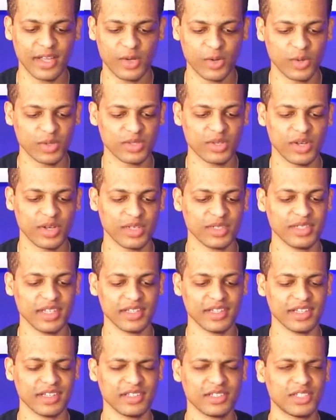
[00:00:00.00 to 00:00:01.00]
I, cold called.
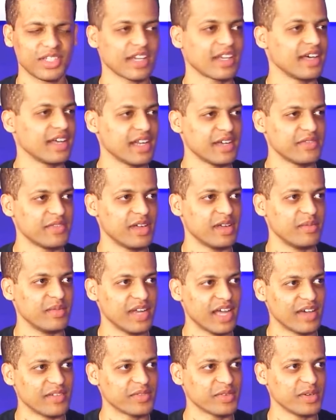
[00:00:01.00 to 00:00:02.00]
I think Sheger FM
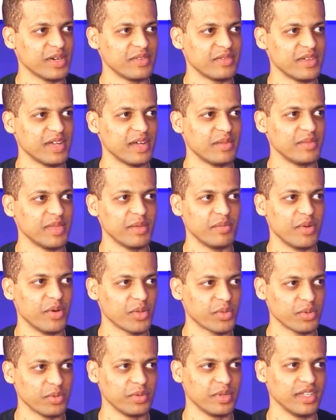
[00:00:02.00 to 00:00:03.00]
and Afro FM. They
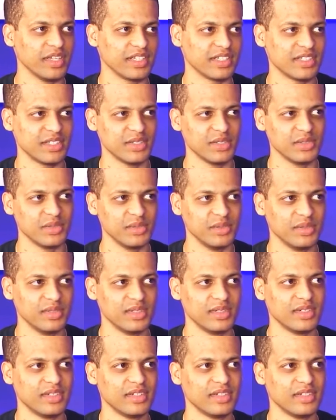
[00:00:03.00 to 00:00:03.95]
both were willing to, you